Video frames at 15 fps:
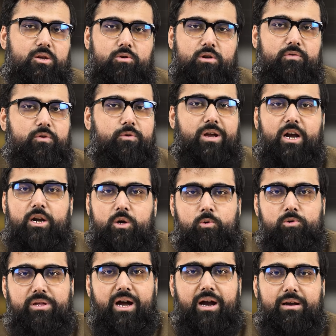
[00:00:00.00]
If you can
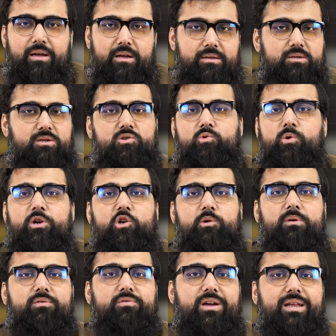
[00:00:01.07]
do that, this is going to
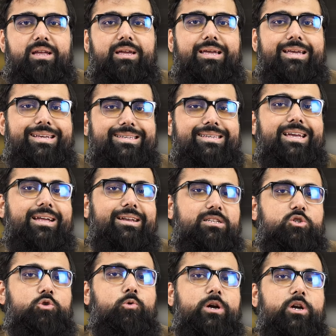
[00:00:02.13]
be very easy, and
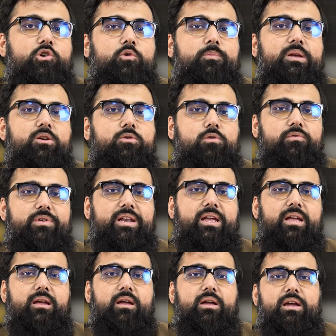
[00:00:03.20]
it's going to be
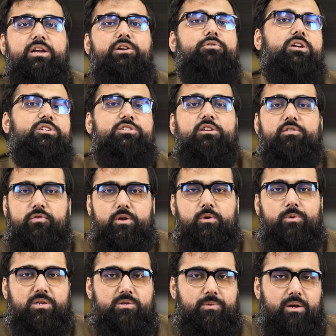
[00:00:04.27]
very interesting for
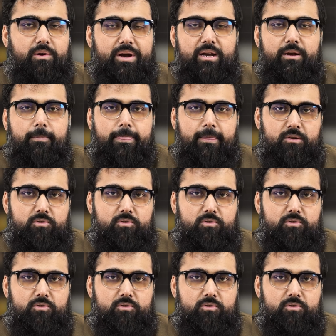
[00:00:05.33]
you as well, right?